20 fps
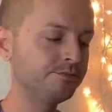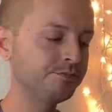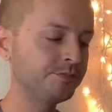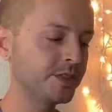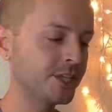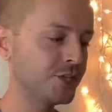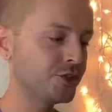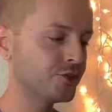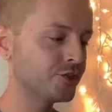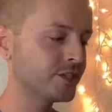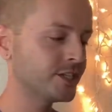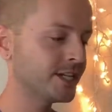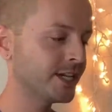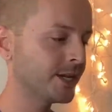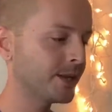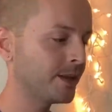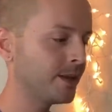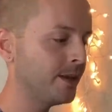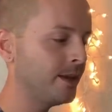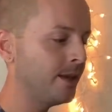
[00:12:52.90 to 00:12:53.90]

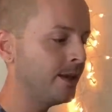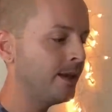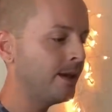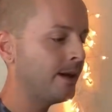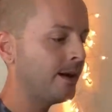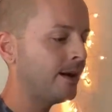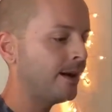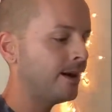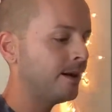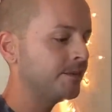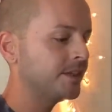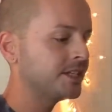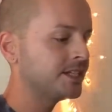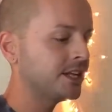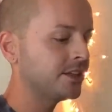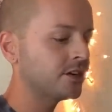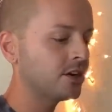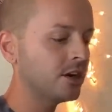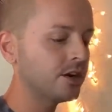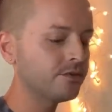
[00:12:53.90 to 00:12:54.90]
Interesting. The
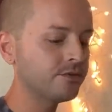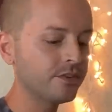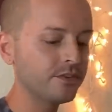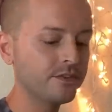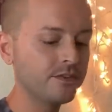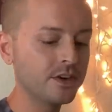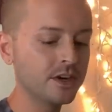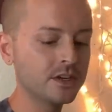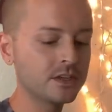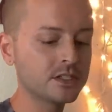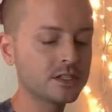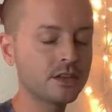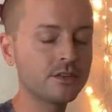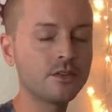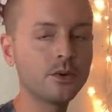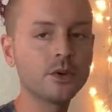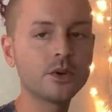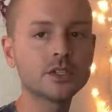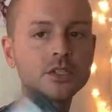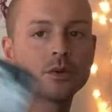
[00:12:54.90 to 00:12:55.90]
Death card in reverse, a
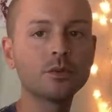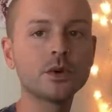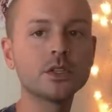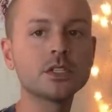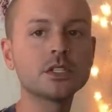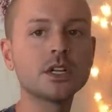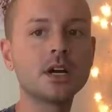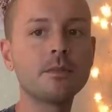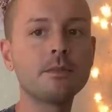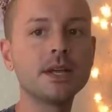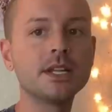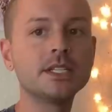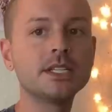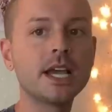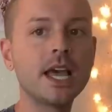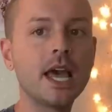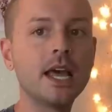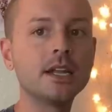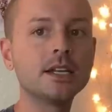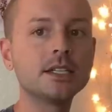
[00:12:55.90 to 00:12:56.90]
focus on what's not meant
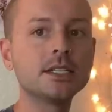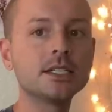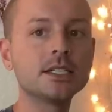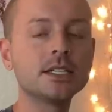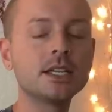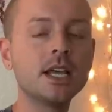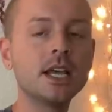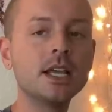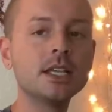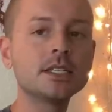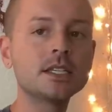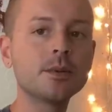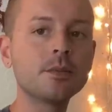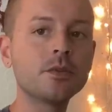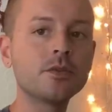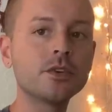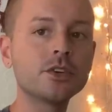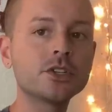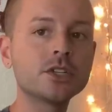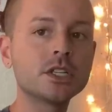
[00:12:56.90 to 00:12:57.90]
to end. Some
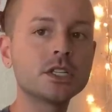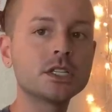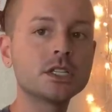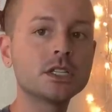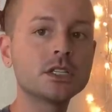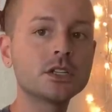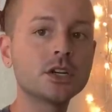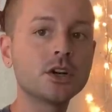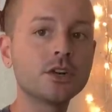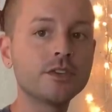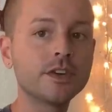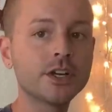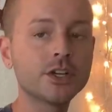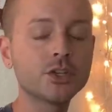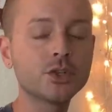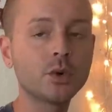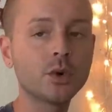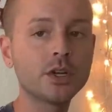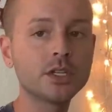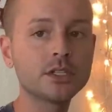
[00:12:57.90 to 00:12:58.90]
of which this is a career
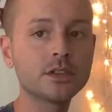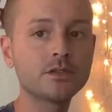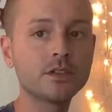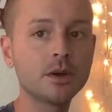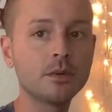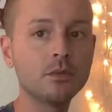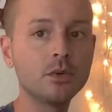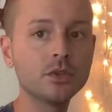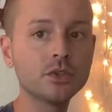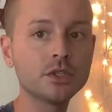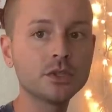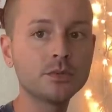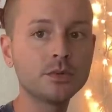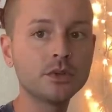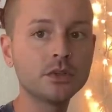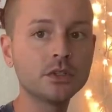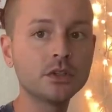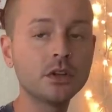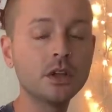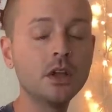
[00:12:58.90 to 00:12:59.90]
choice, if not
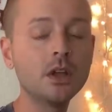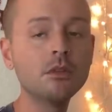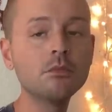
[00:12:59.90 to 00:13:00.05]
multiple.